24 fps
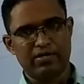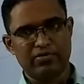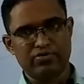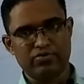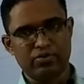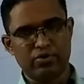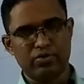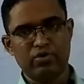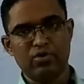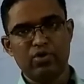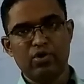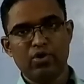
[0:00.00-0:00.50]

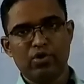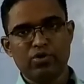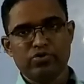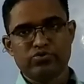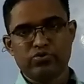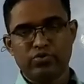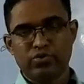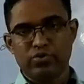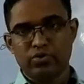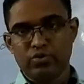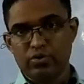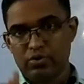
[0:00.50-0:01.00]

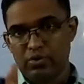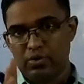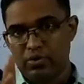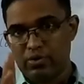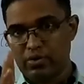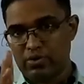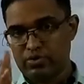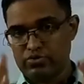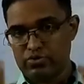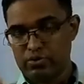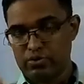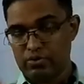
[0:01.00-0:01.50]

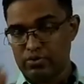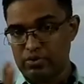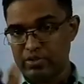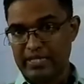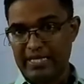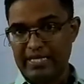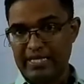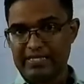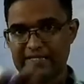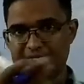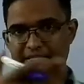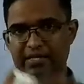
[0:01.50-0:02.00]
So
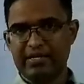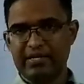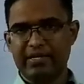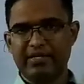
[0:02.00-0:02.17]
these